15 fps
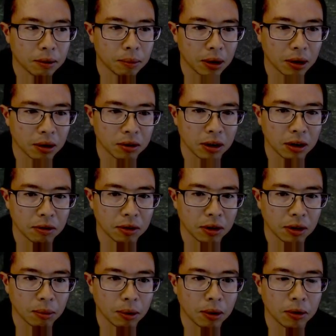because
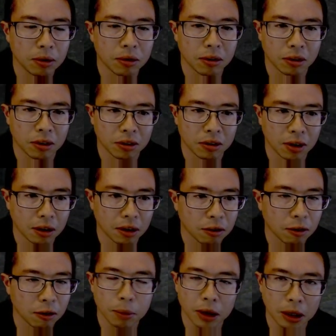even the most
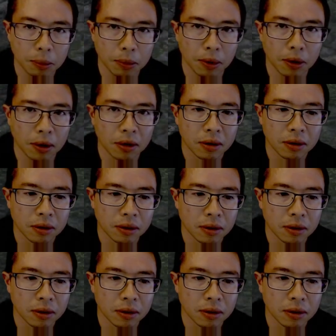successful people